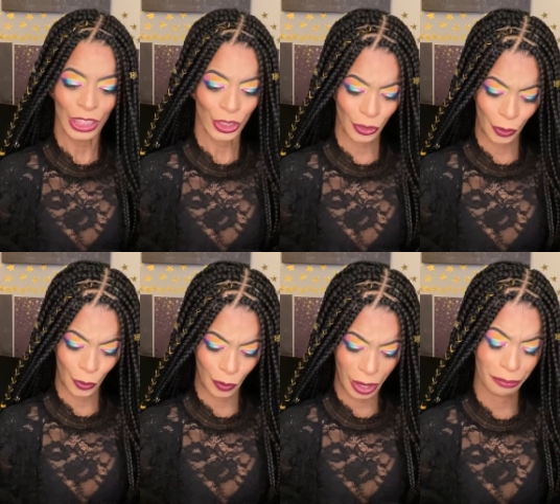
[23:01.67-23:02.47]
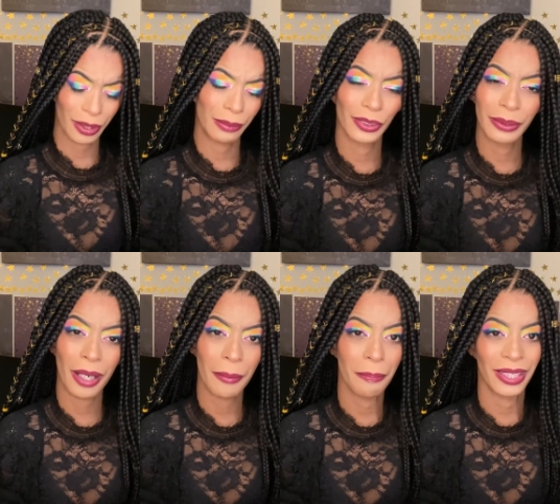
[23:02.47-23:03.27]
so I'm doing
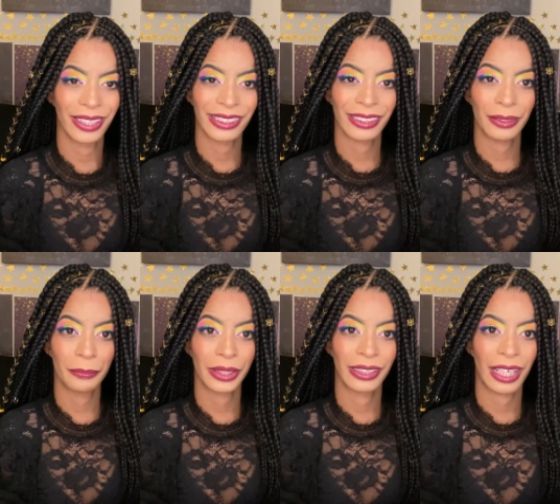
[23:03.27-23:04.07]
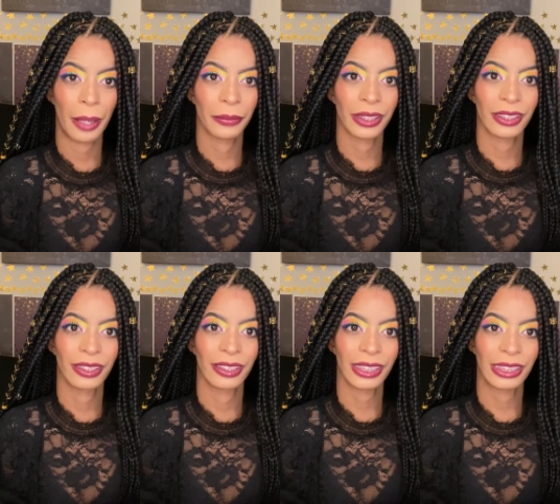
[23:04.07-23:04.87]
my best, but I'm
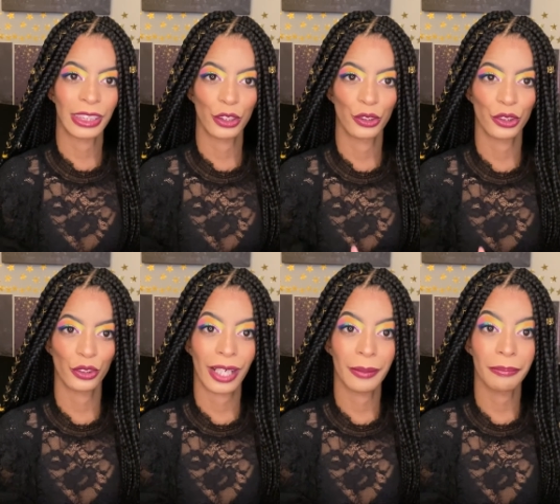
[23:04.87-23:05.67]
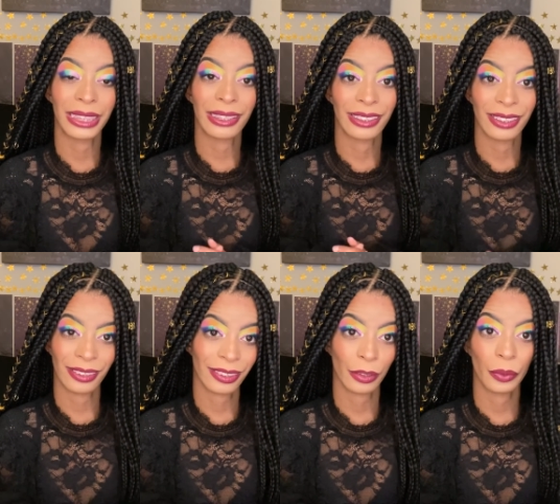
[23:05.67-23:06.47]
gonna continue to try and be
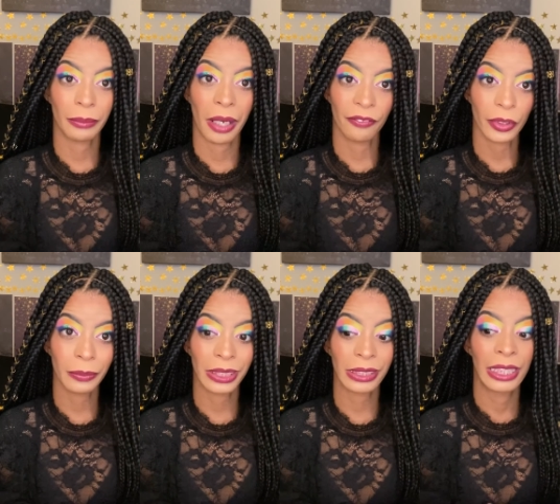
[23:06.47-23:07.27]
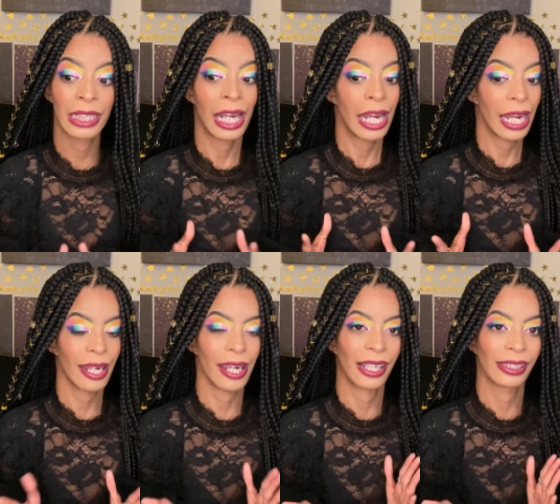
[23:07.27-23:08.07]
consistent with my filming,
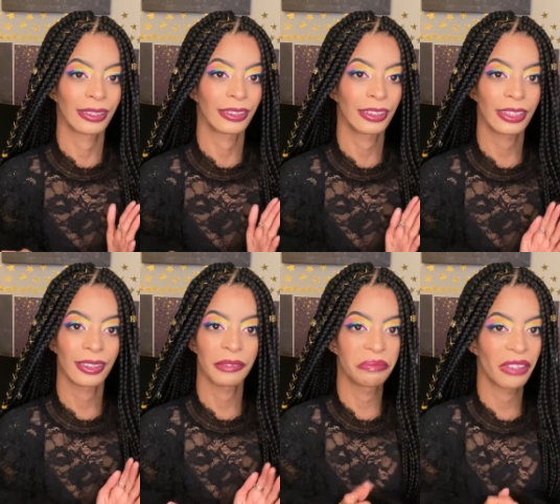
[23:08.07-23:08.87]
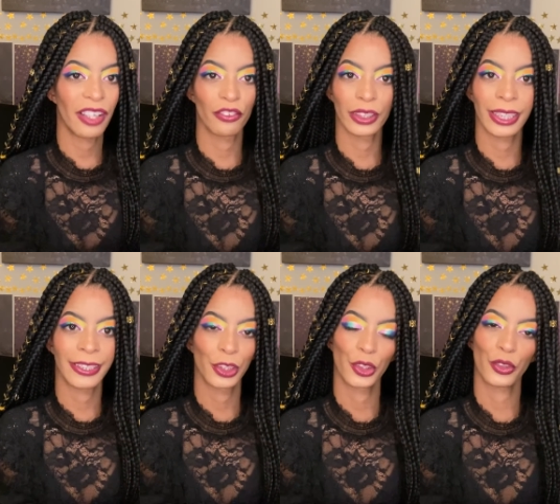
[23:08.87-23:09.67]
and every day
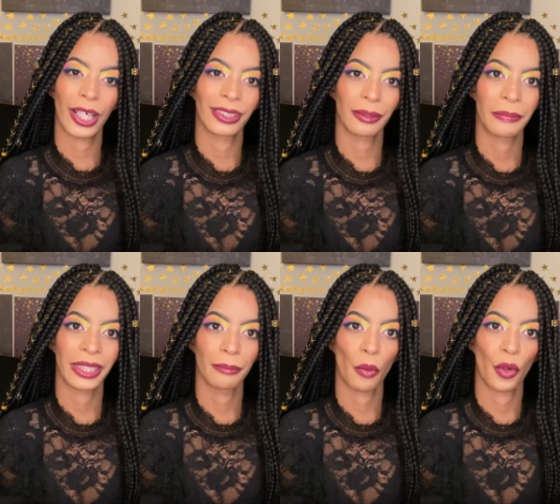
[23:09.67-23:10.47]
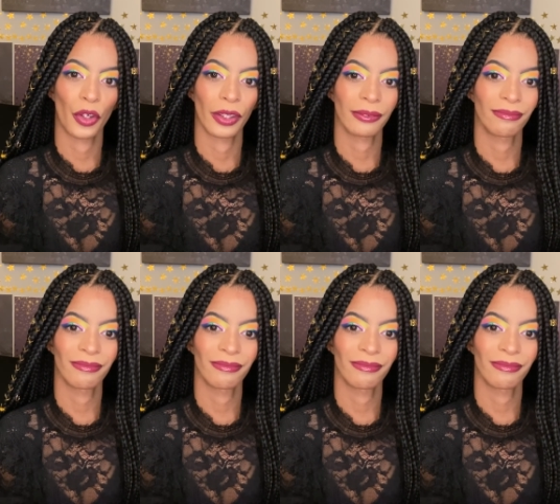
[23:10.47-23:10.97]
just try to make more